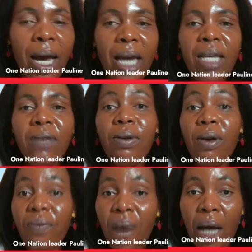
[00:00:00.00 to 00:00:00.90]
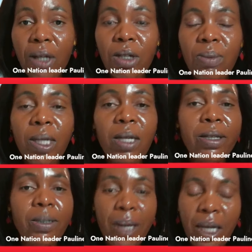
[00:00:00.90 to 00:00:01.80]
And if they were found to
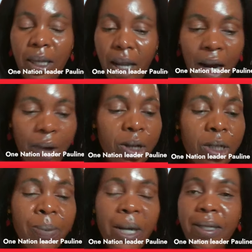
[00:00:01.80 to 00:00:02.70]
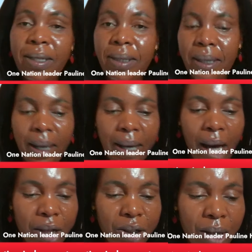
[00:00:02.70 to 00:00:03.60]
be speaking their language, practicing their
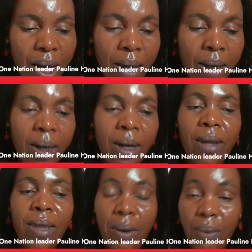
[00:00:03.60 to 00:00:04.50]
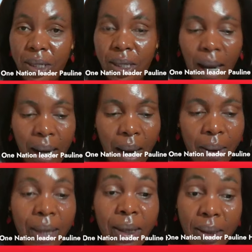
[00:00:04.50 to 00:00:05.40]
culture, that wasn't
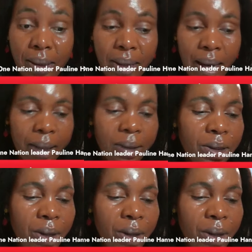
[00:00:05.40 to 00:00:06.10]
allowed under this act.